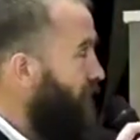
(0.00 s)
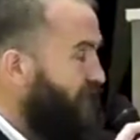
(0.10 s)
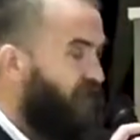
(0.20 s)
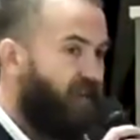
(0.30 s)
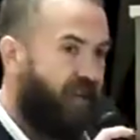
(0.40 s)

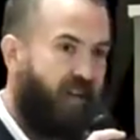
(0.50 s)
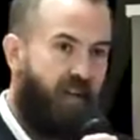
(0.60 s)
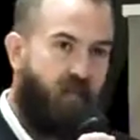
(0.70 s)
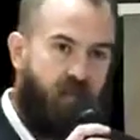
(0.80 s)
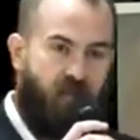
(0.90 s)
And this is
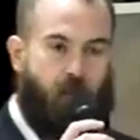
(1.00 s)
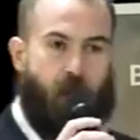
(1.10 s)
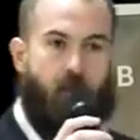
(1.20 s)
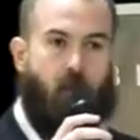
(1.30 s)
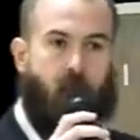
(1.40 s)
indicative of this
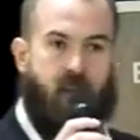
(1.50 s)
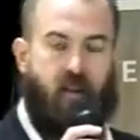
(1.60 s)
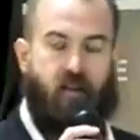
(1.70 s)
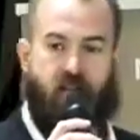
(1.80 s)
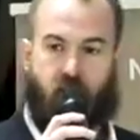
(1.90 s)
problem right
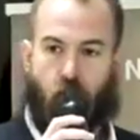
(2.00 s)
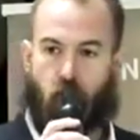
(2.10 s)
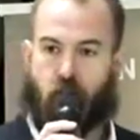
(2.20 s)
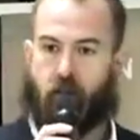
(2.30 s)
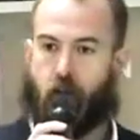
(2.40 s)
here, is that
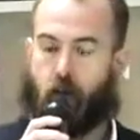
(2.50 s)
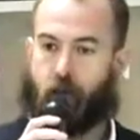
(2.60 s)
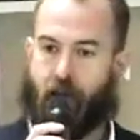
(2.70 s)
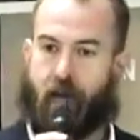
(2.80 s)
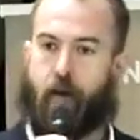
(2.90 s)
currently
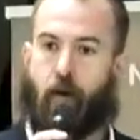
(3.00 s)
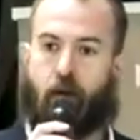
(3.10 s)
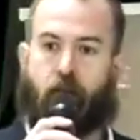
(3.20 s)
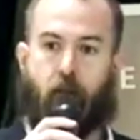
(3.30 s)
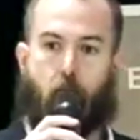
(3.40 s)
on planet
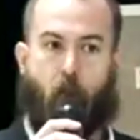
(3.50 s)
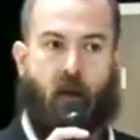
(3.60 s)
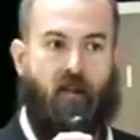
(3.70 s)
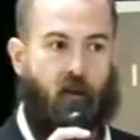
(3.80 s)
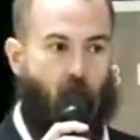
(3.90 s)

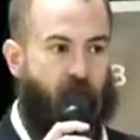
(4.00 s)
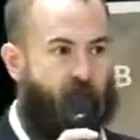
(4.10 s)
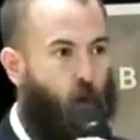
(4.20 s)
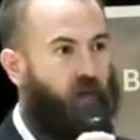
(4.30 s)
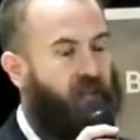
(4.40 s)
Earth, there are
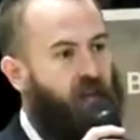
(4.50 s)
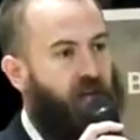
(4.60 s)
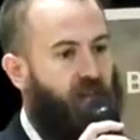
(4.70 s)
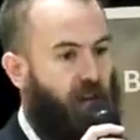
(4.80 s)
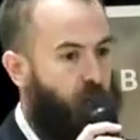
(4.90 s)

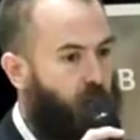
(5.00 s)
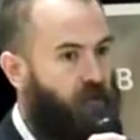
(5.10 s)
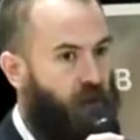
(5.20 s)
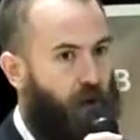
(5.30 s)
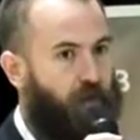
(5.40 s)
14
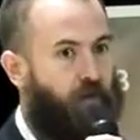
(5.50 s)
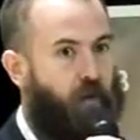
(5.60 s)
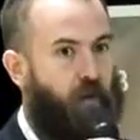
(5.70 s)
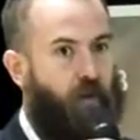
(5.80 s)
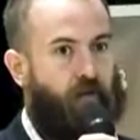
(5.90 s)
available
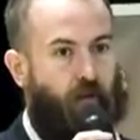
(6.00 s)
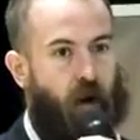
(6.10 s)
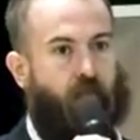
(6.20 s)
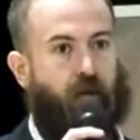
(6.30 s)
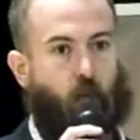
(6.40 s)
jobs for
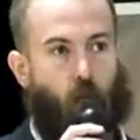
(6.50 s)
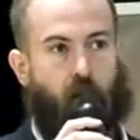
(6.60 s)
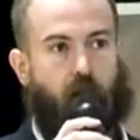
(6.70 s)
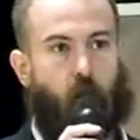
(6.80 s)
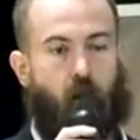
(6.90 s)
every
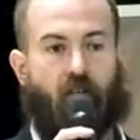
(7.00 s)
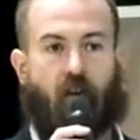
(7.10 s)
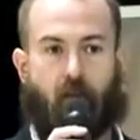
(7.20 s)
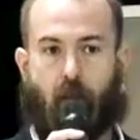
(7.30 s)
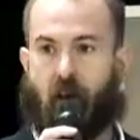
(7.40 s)
one
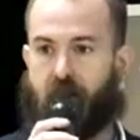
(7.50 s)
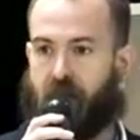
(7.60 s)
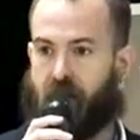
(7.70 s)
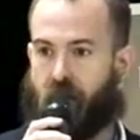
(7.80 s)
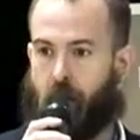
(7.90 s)
qualified
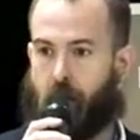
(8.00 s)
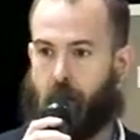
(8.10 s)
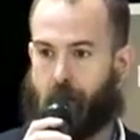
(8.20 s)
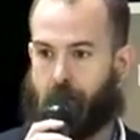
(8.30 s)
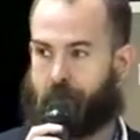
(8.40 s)
blockchain
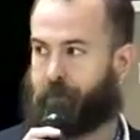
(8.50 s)
developer.